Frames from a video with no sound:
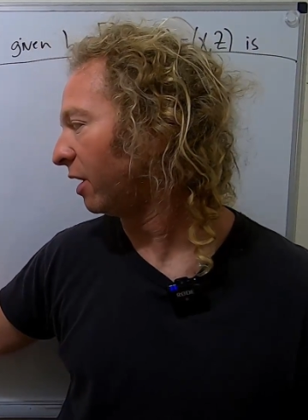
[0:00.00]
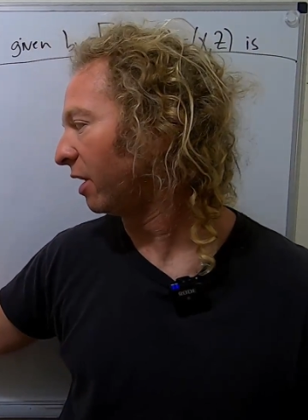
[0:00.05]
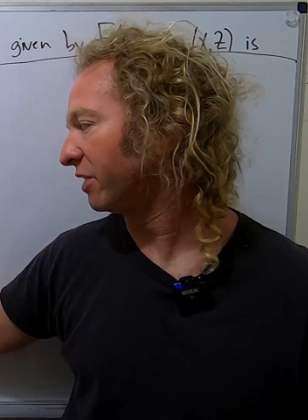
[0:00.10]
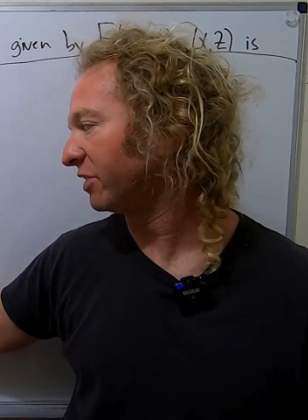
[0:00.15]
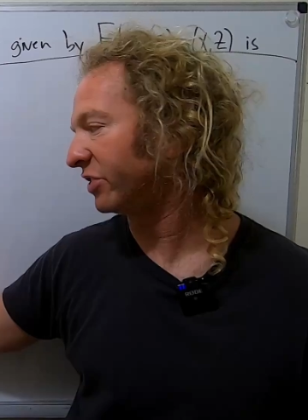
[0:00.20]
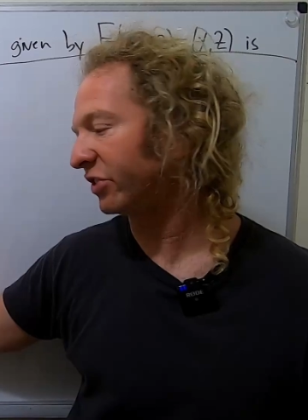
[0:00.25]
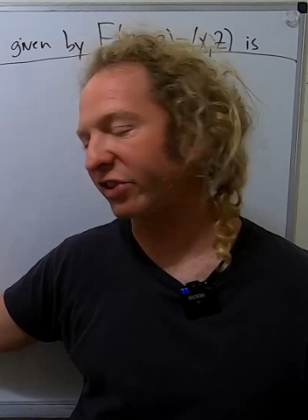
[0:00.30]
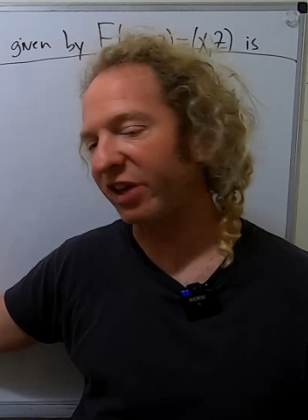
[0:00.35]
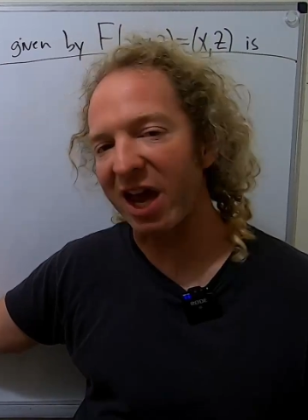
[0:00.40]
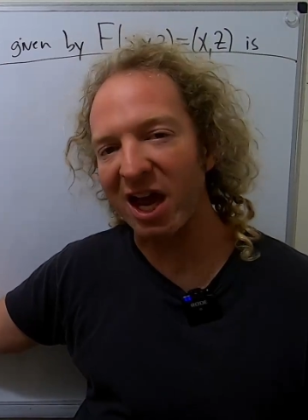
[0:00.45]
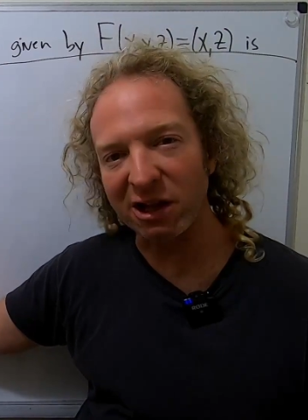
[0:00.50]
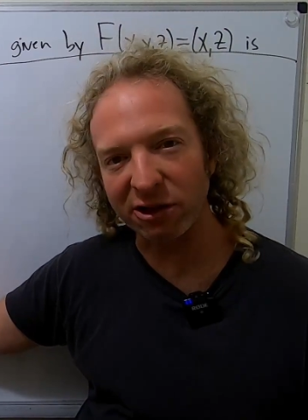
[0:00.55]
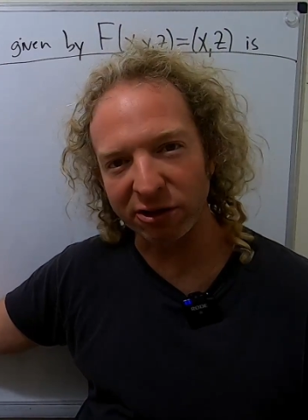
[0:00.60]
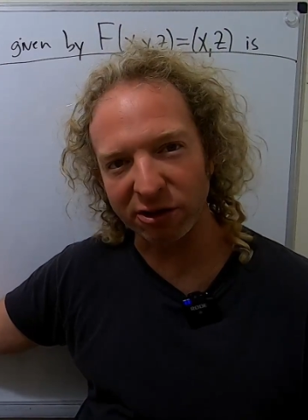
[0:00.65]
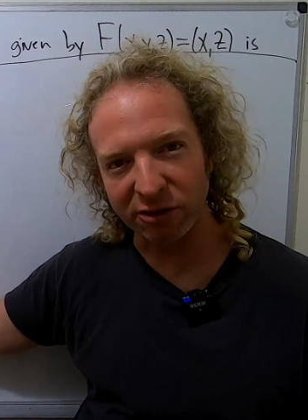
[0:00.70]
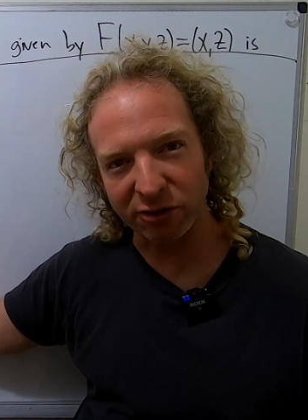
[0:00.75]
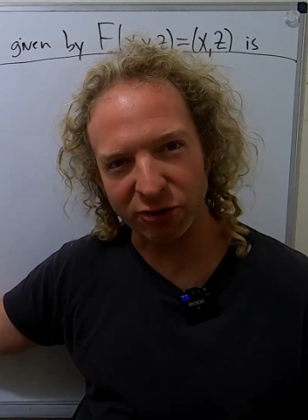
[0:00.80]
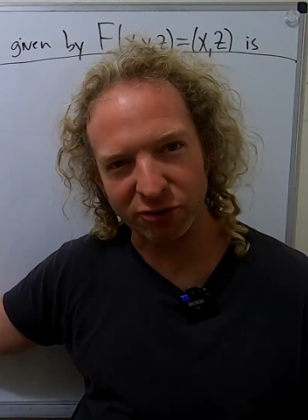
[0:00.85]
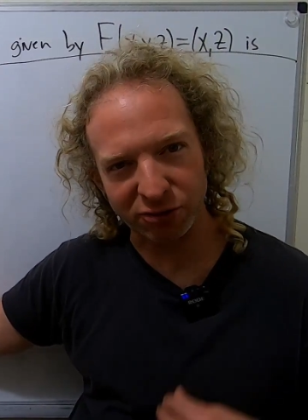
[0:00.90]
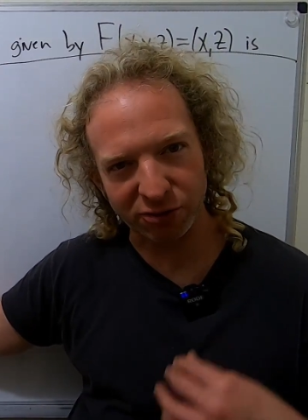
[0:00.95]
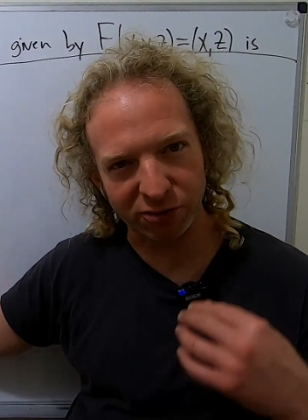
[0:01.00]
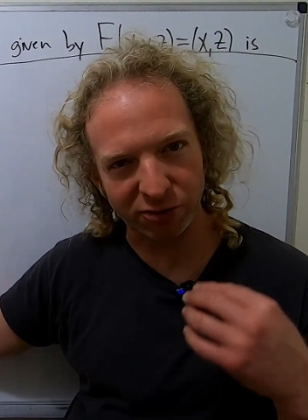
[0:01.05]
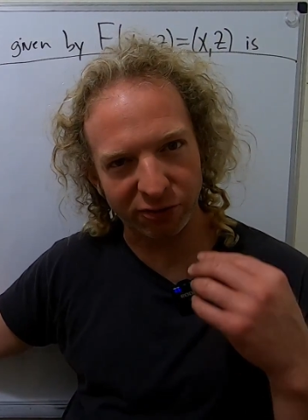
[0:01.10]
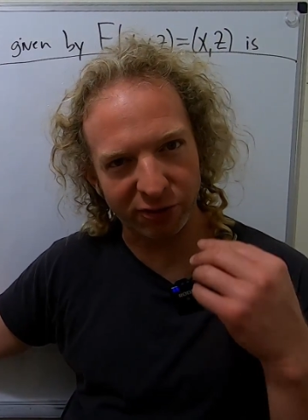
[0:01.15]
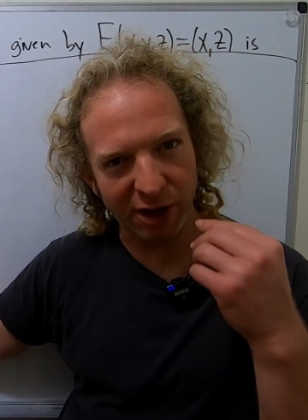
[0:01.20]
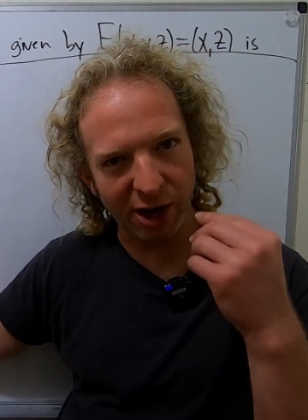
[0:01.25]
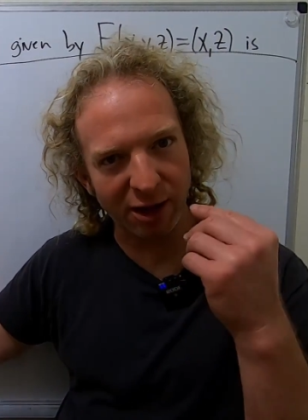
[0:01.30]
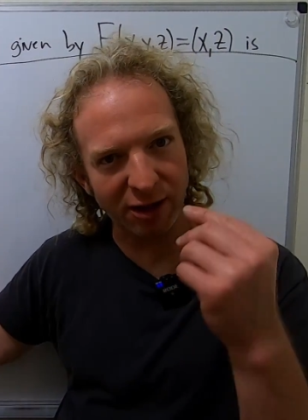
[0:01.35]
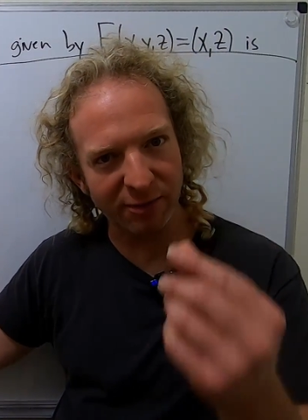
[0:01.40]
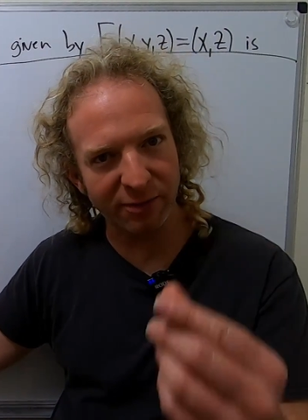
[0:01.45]
A scalar, those are
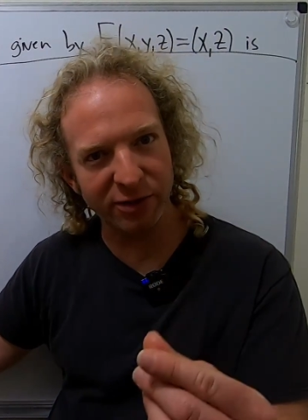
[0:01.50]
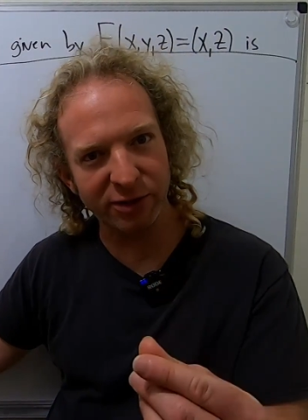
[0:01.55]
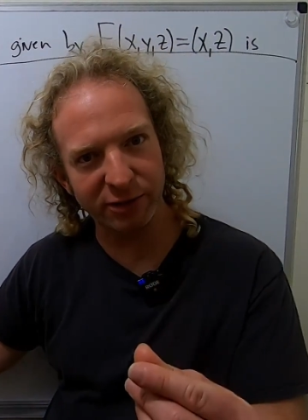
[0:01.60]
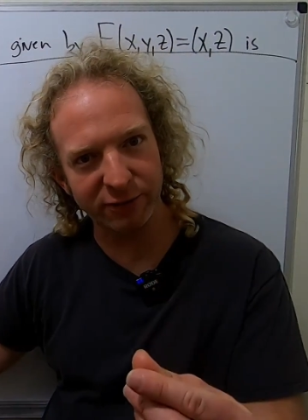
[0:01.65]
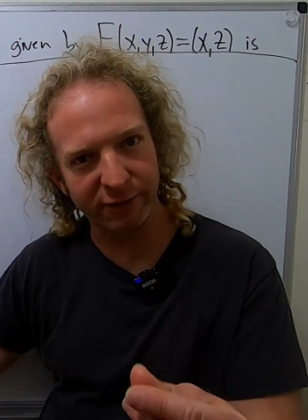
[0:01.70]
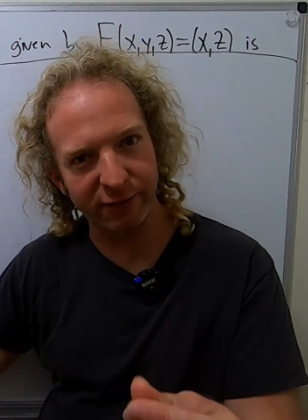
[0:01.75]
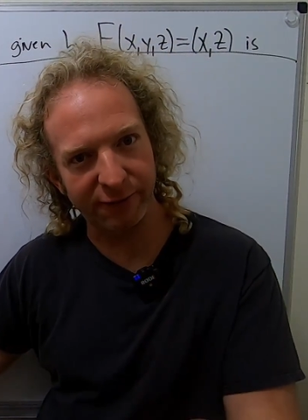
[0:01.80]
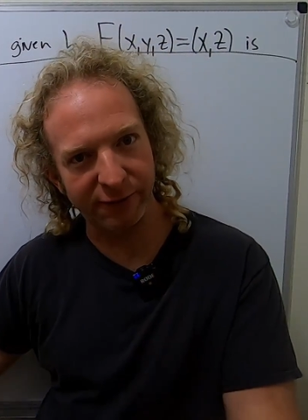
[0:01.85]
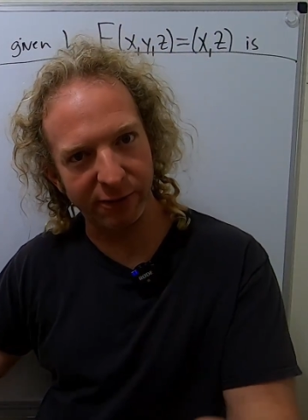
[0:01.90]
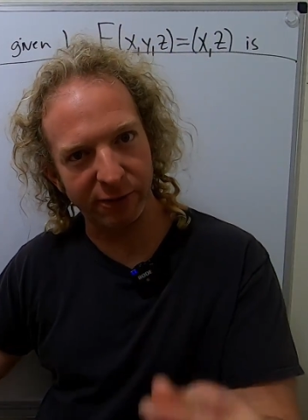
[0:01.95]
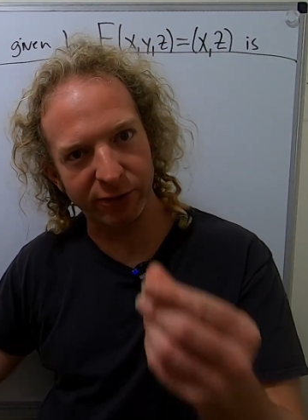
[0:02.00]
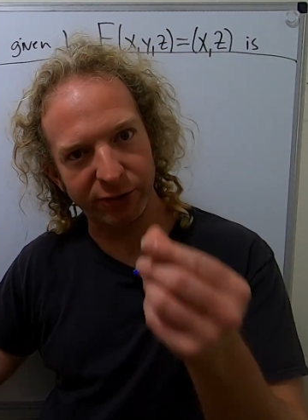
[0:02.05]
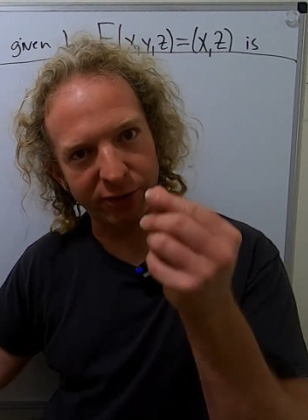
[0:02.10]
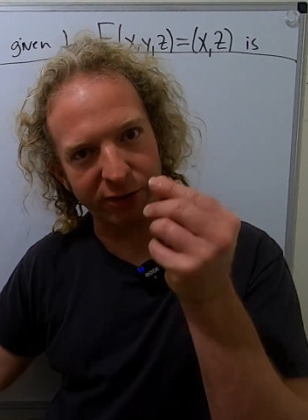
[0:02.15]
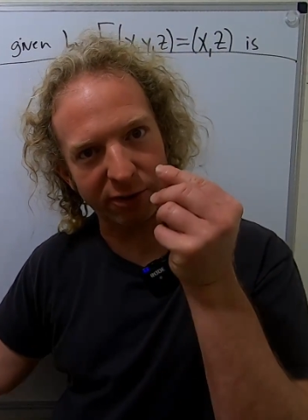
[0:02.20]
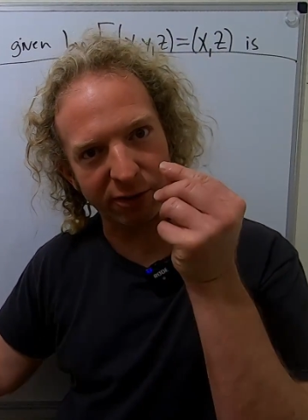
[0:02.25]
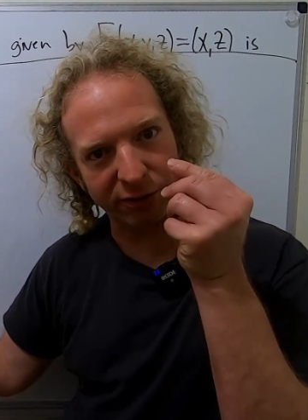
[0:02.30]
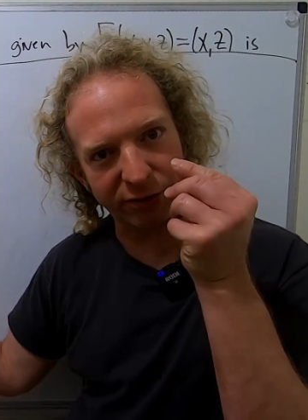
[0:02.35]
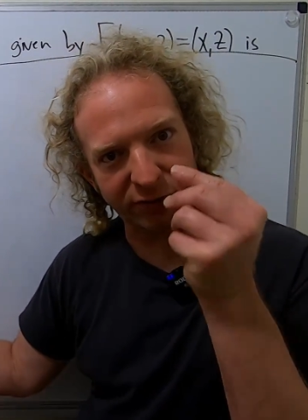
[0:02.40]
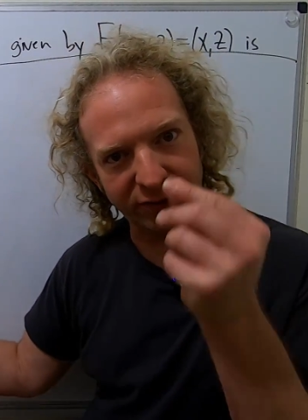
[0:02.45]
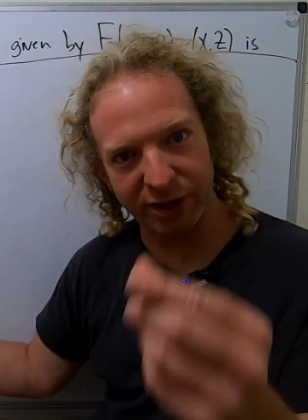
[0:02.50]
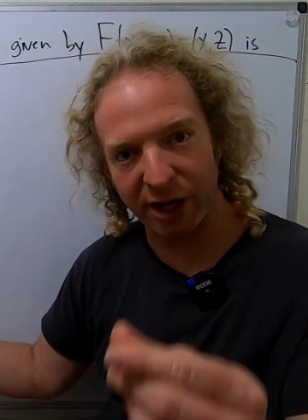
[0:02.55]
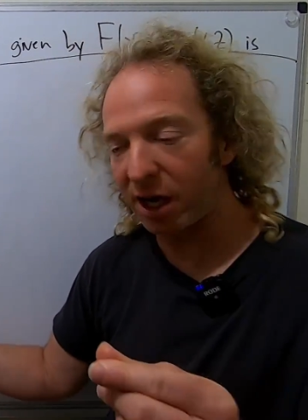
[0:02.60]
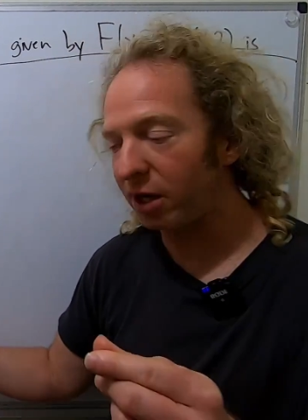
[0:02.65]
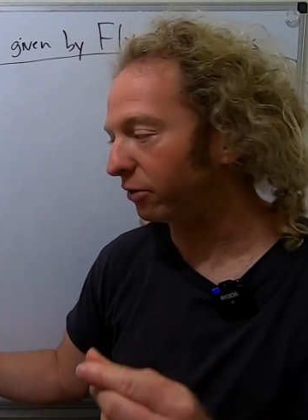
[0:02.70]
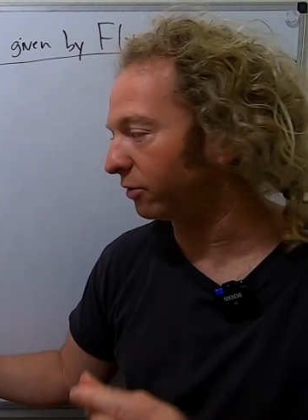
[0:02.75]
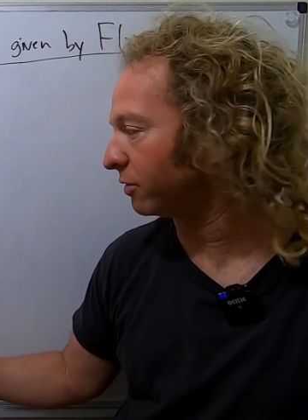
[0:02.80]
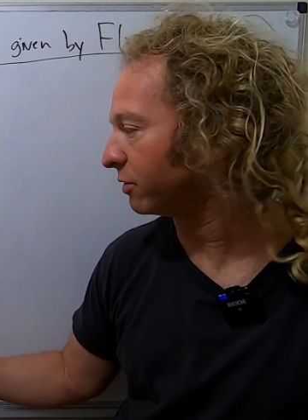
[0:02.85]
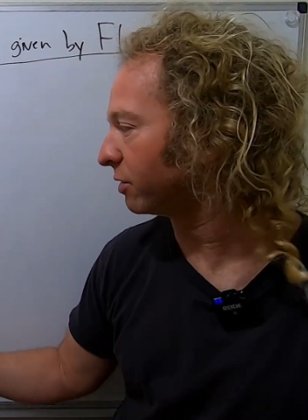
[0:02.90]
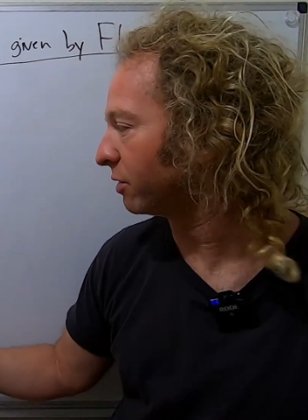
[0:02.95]
the elements of the fields are called
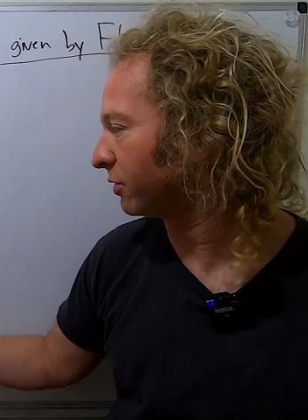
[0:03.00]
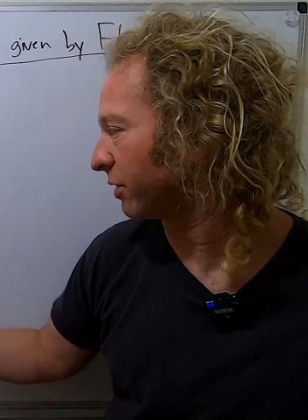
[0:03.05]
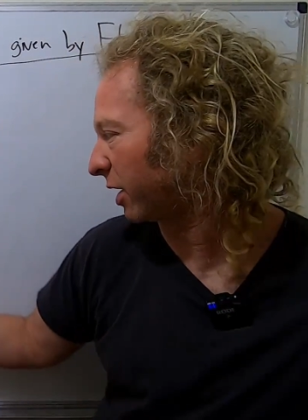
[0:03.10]
scalars.